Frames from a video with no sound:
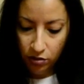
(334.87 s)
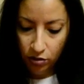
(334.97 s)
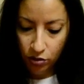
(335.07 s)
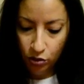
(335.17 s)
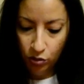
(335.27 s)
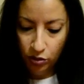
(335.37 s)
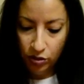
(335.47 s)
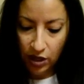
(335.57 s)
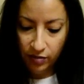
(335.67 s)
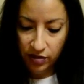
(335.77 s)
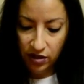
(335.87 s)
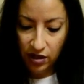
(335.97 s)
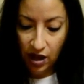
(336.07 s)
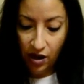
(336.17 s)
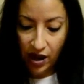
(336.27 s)
So 2 little dabs. See
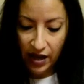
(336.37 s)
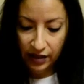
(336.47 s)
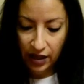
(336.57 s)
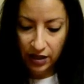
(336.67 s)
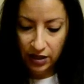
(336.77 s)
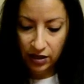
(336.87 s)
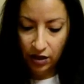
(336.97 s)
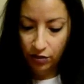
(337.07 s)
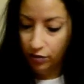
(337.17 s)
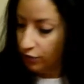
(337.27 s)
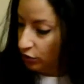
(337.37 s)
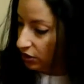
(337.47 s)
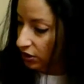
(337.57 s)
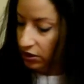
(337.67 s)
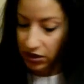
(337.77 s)
how hot that is? I don't know if you
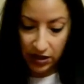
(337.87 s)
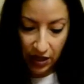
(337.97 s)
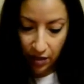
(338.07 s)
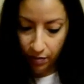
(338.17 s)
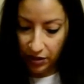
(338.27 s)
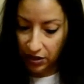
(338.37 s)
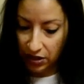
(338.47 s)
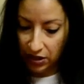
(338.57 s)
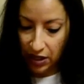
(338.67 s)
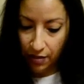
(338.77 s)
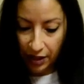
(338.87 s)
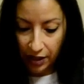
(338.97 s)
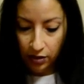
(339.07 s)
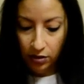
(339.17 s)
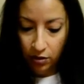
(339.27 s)
can see the steam, but it's steamy.
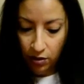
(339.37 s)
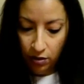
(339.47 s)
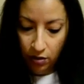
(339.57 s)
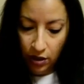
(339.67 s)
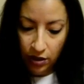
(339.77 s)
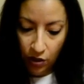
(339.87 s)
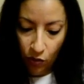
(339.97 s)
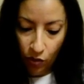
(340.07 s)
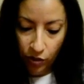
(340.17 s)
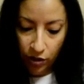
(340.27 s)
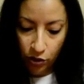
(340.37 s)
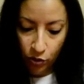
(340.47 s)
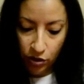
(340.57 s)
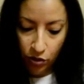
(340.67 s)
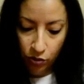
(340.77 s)
And then what we're going to do
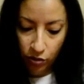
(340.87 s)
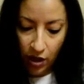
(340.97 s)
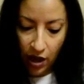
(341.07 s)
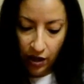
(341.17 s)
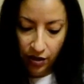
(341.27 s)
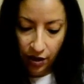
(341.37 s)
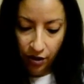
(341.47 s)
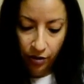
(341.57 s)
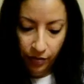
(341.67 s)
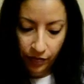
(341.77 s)
is glue the eye there.